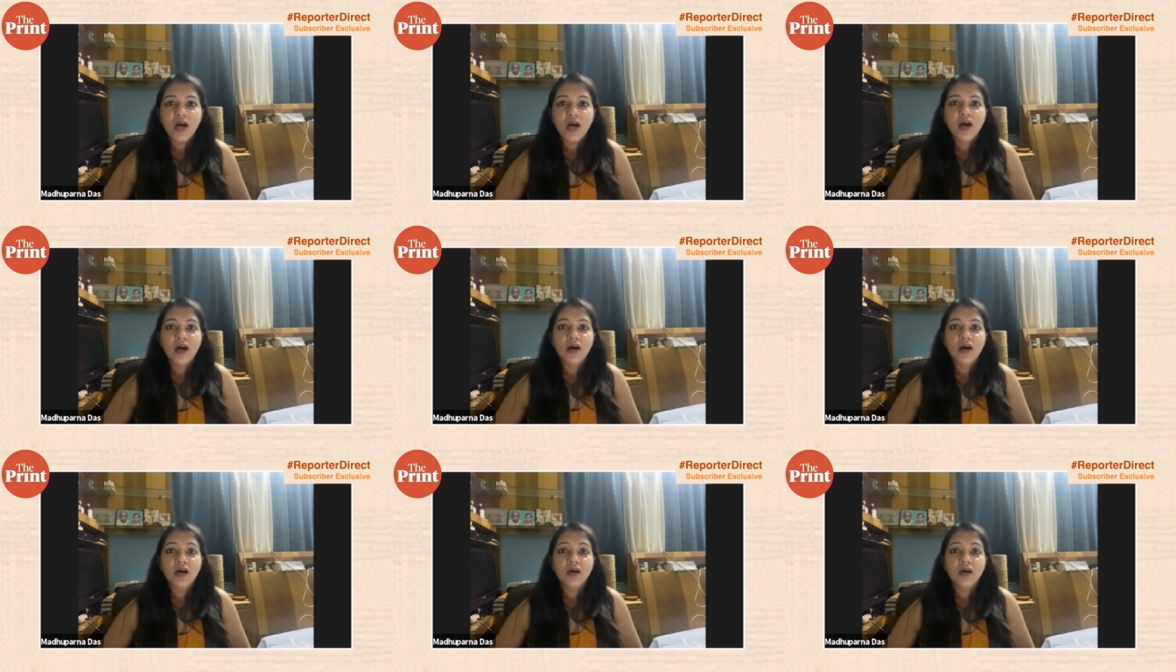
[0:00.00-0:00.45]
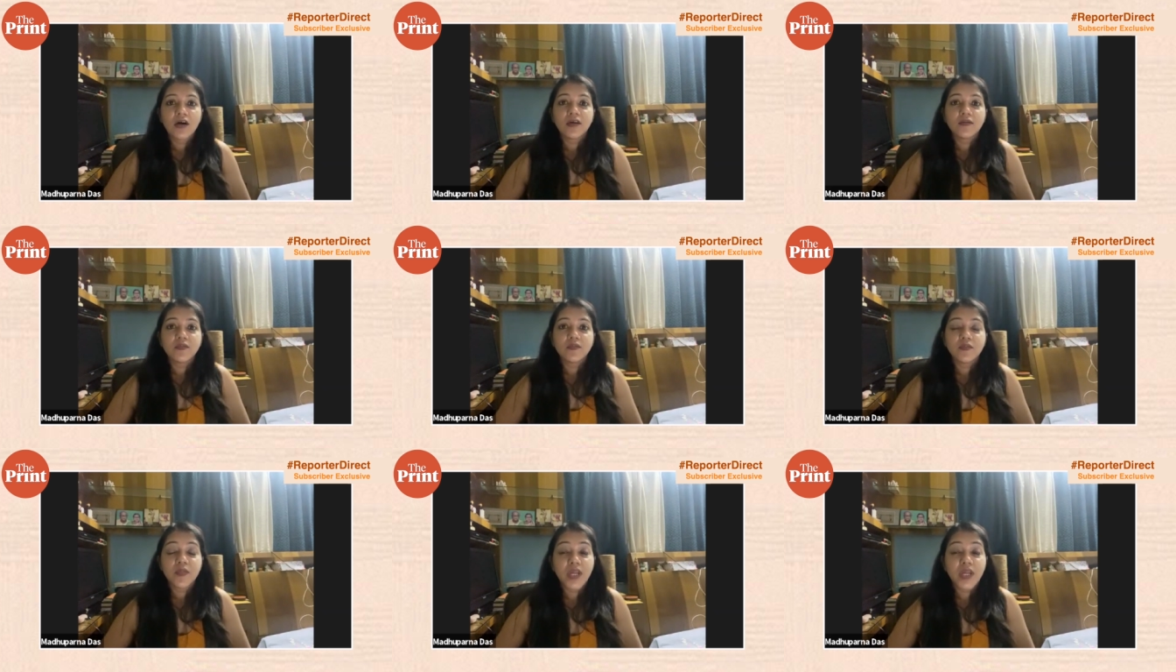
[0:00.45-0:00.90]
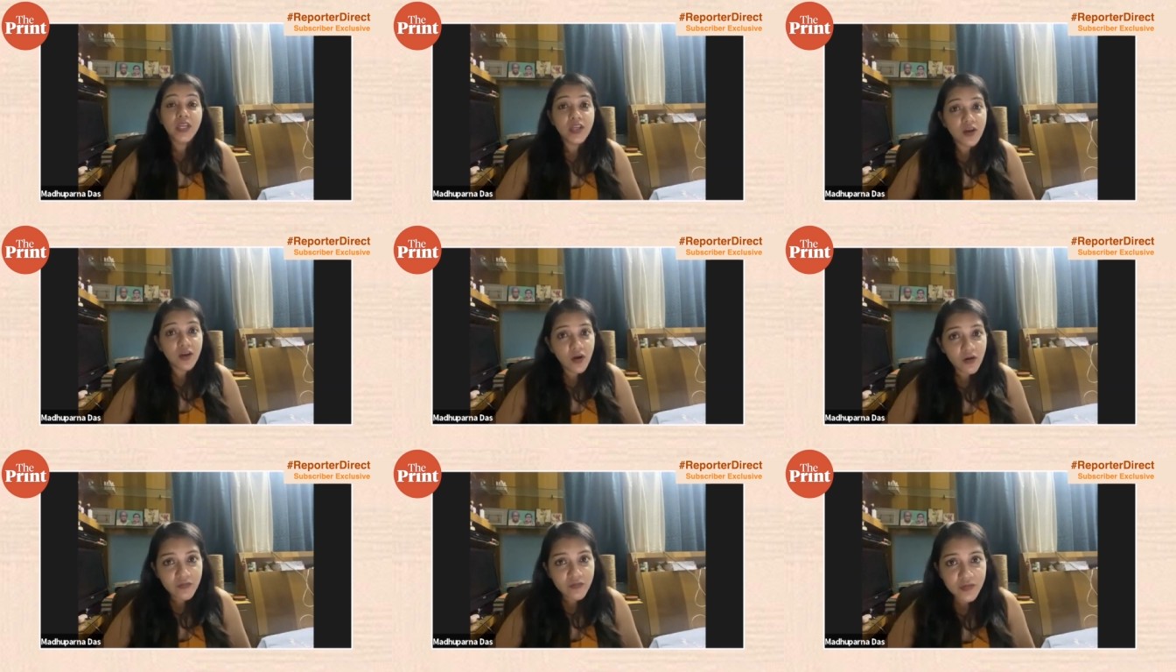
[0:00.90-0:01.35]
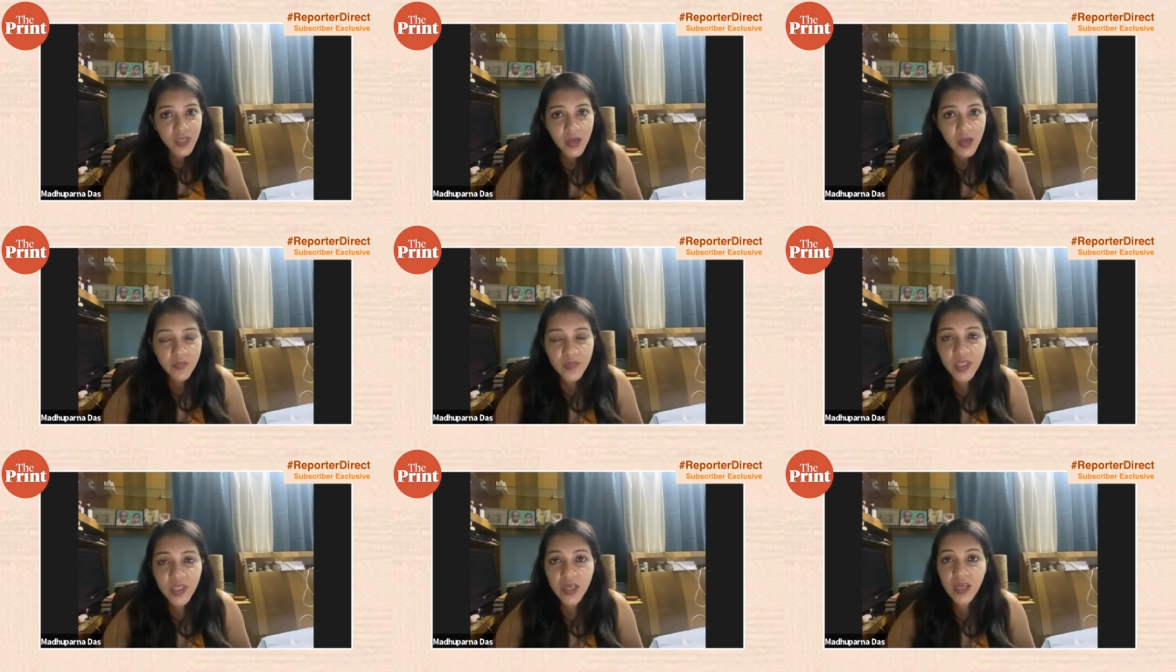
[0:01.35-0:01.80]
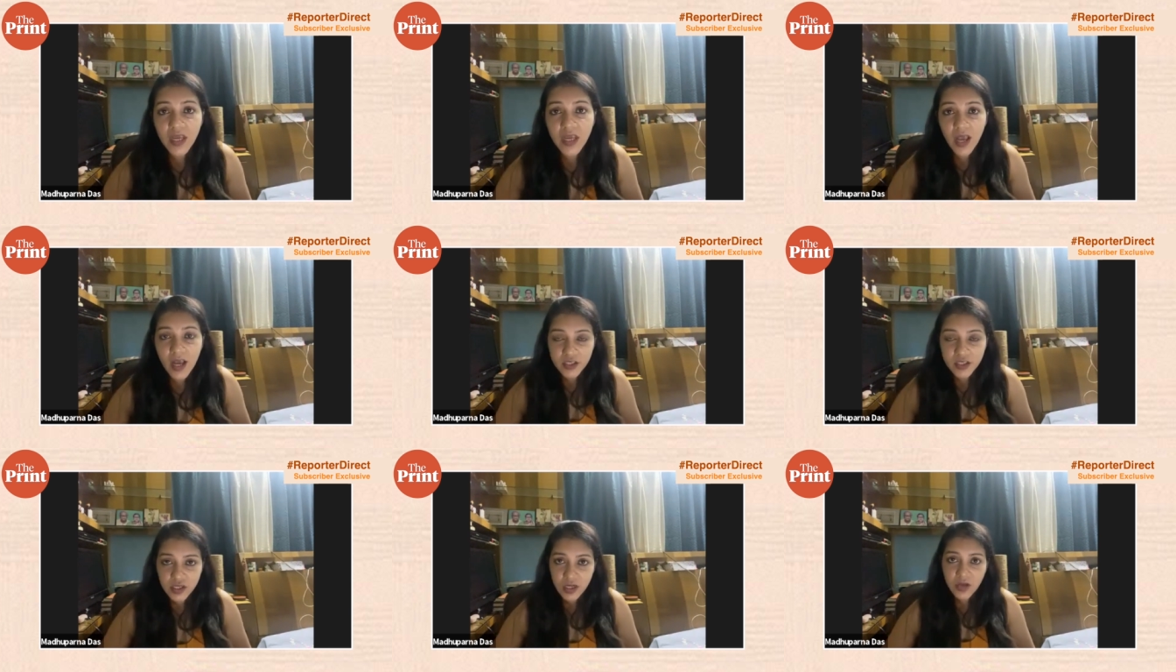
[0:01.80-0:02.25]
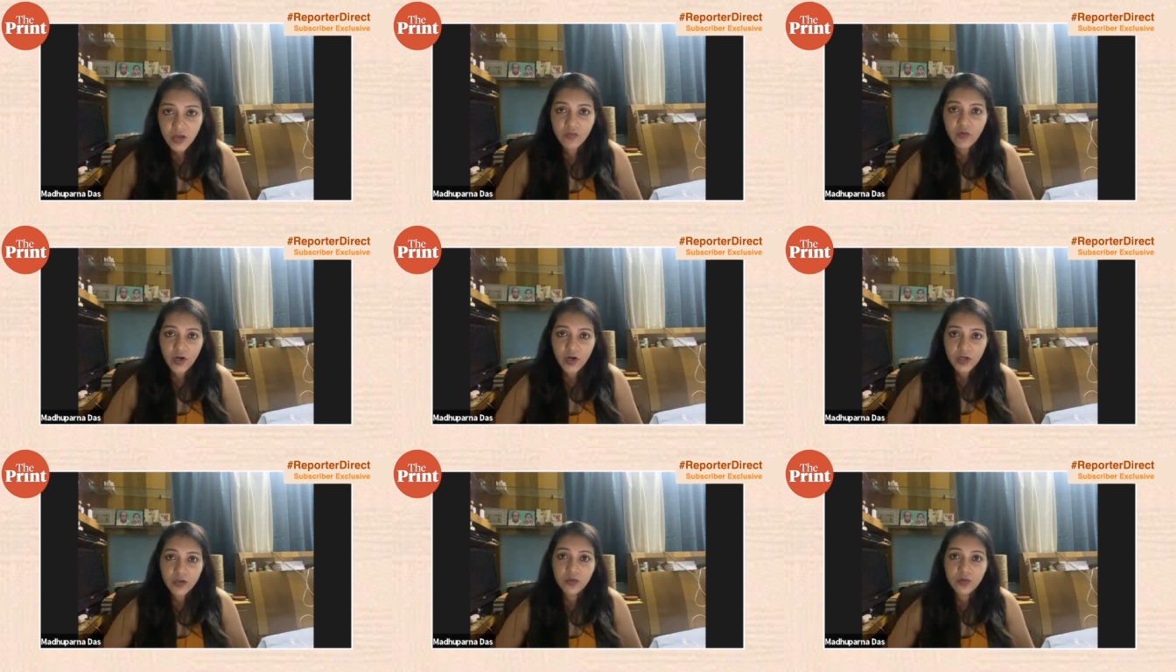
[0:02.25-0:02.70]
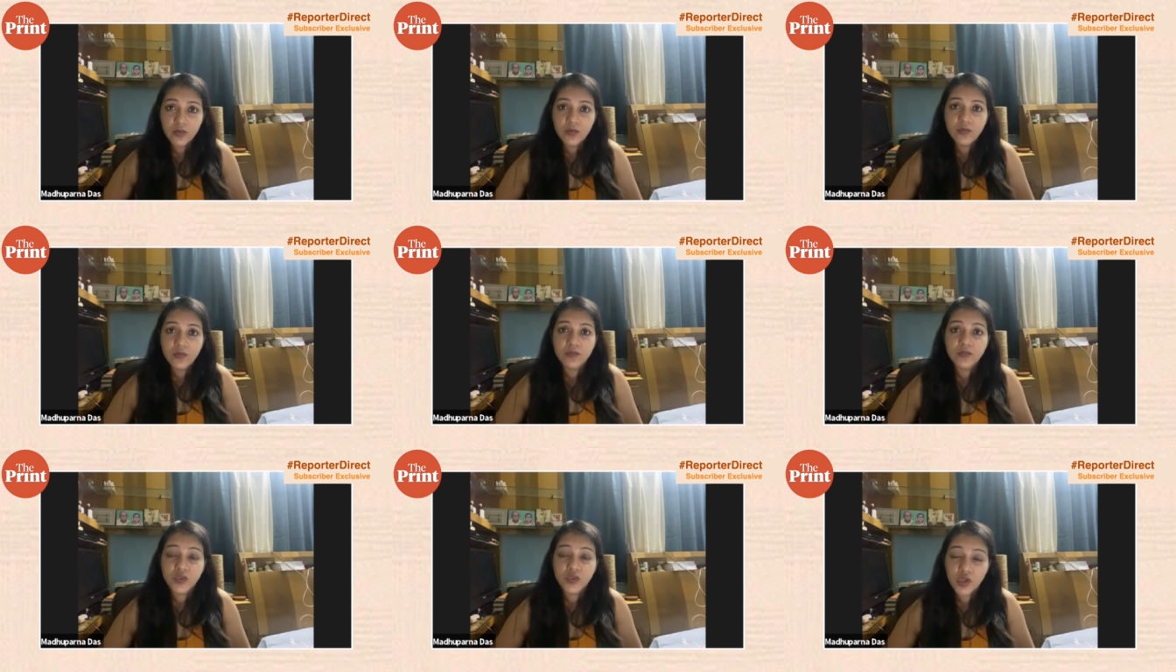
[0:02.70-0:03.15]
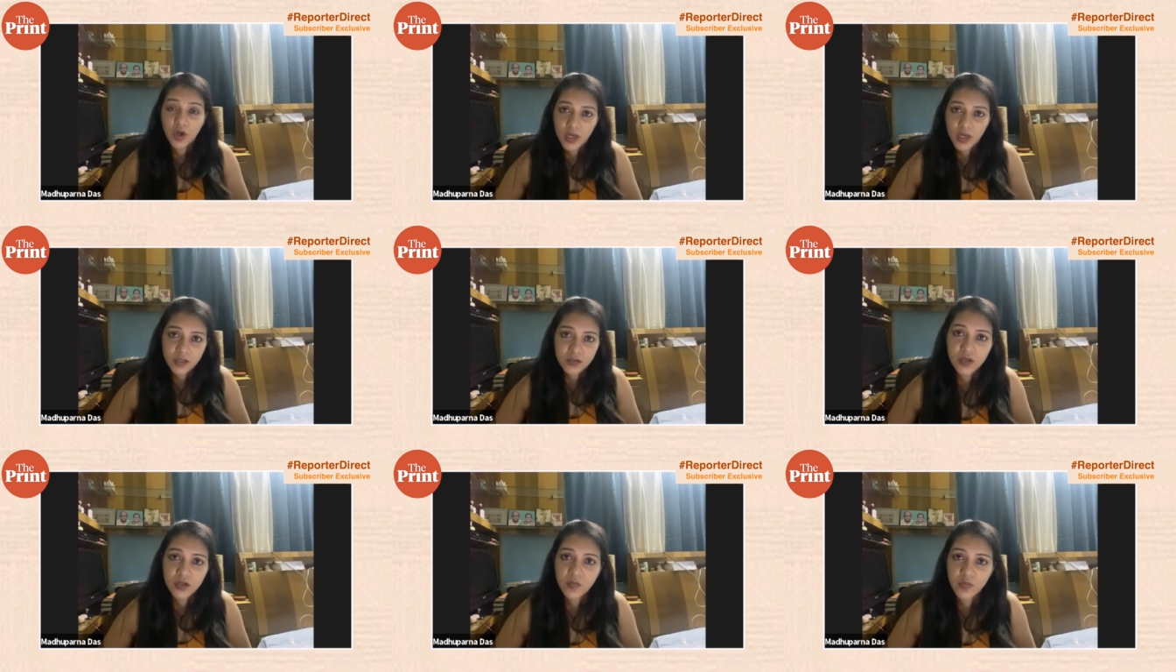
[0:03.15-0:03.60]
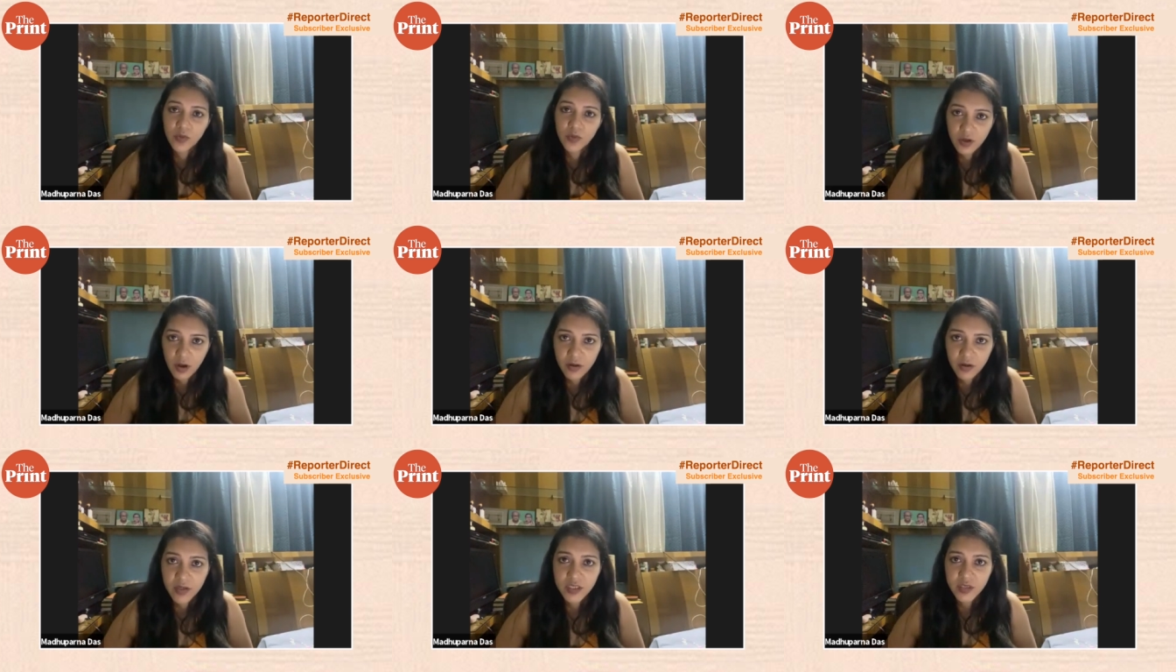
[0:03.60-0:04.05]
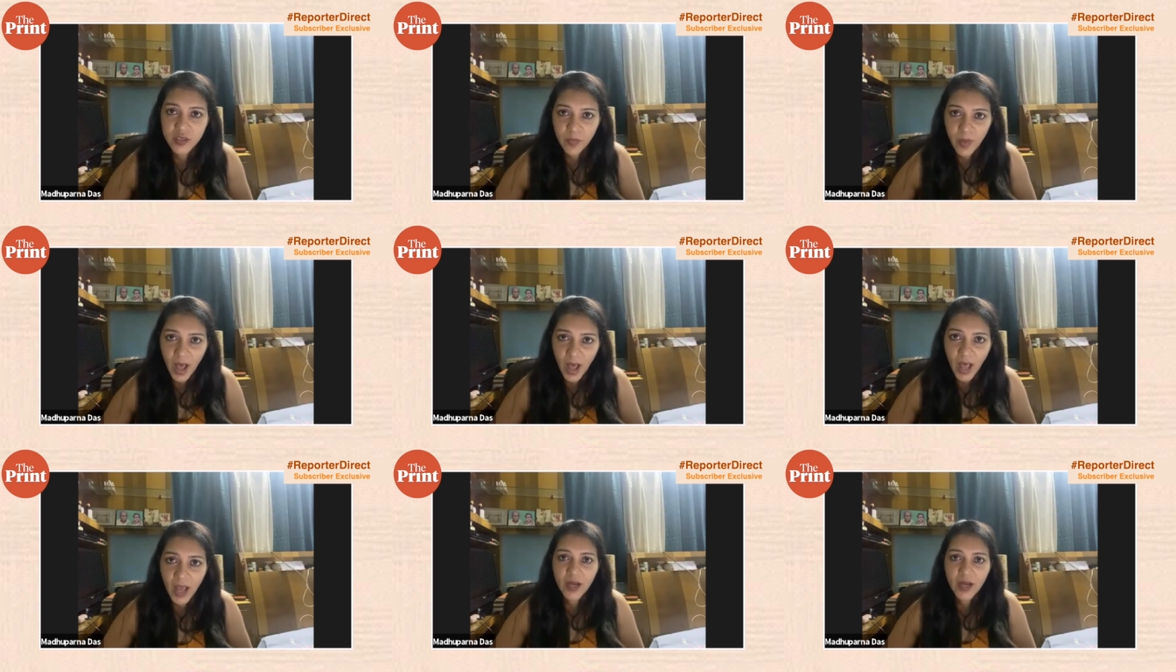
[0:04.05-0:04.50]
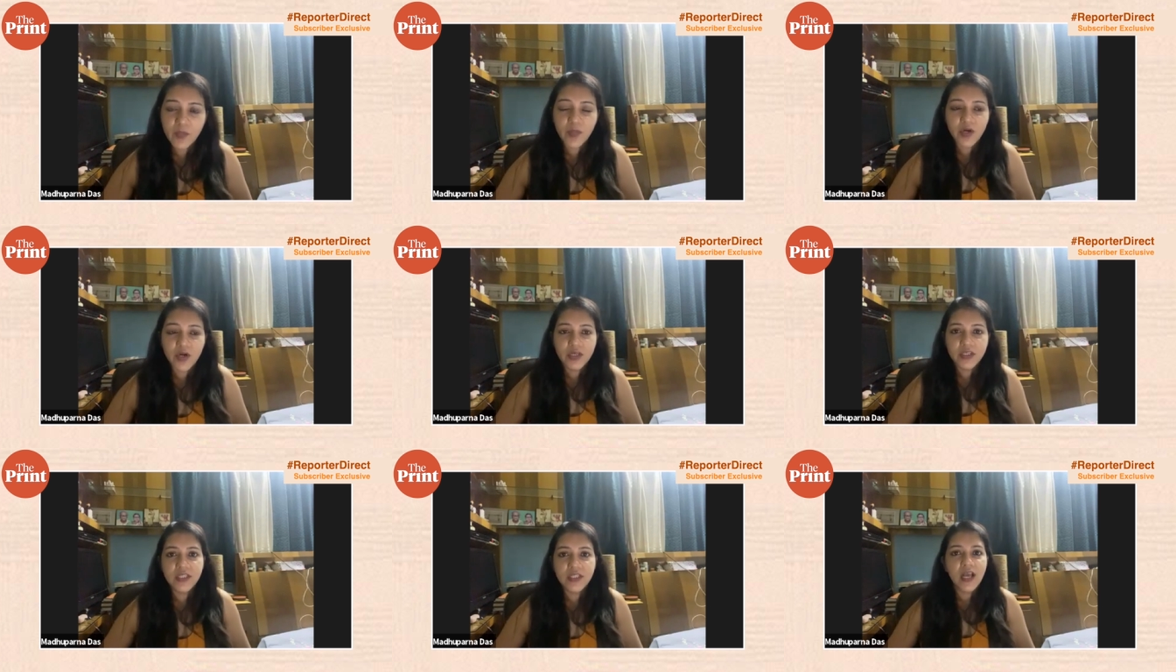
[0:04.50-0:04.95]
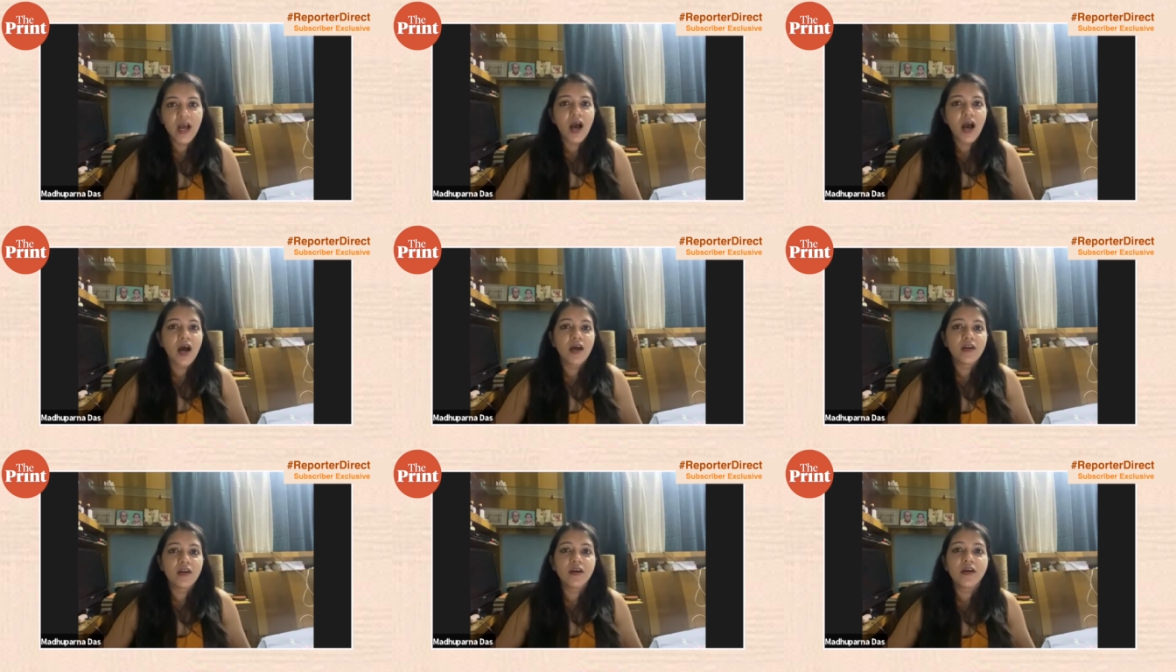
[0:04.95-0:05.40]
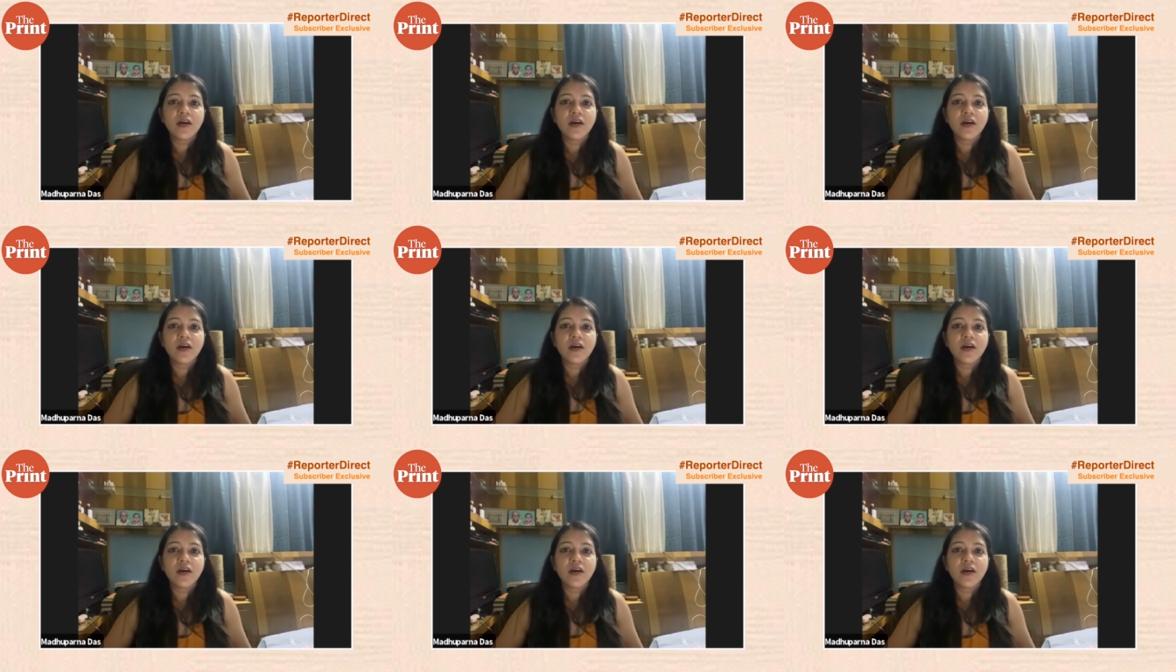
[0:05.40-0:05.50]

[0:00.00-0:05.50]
Uh, many of them they actually want to join Trinamool Congress back, but they are